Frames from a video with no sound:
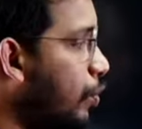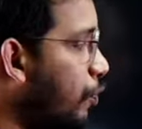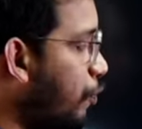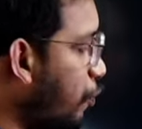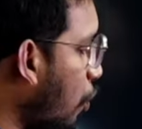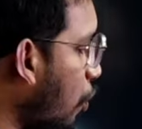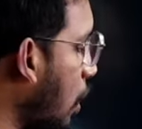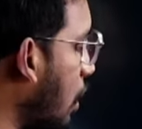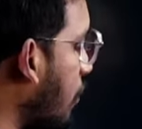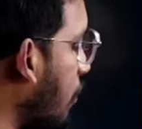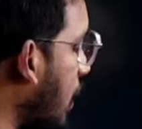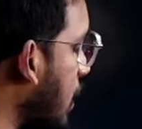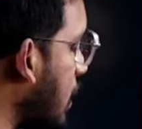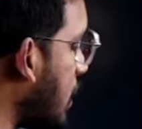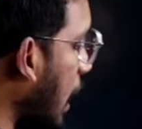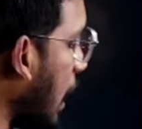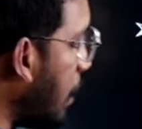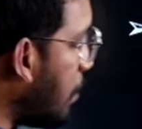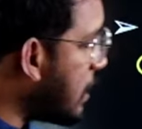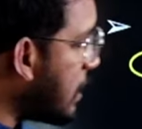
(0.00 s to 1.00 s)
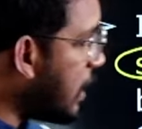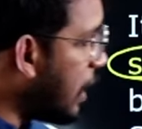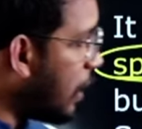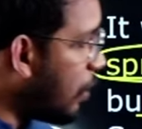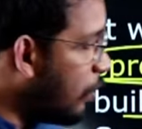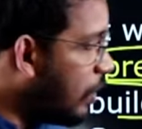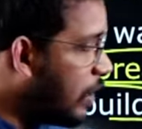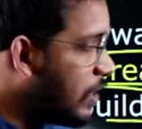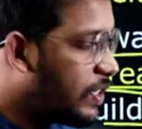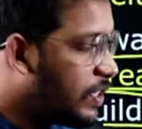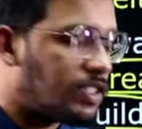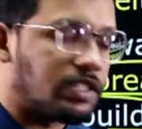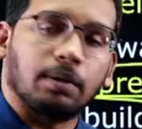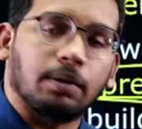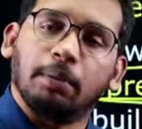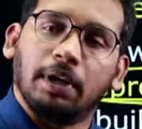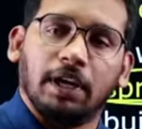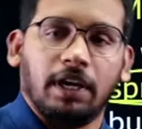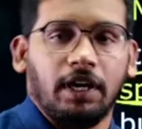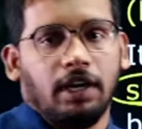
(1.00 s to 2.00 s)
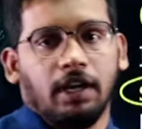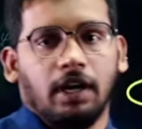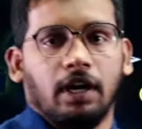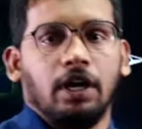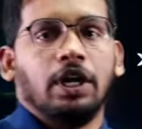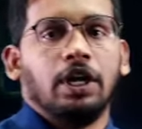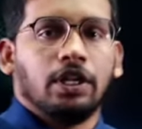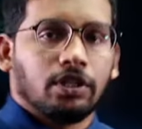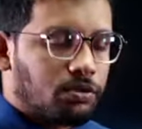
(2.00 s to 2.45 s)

to fortify cyber security system in India.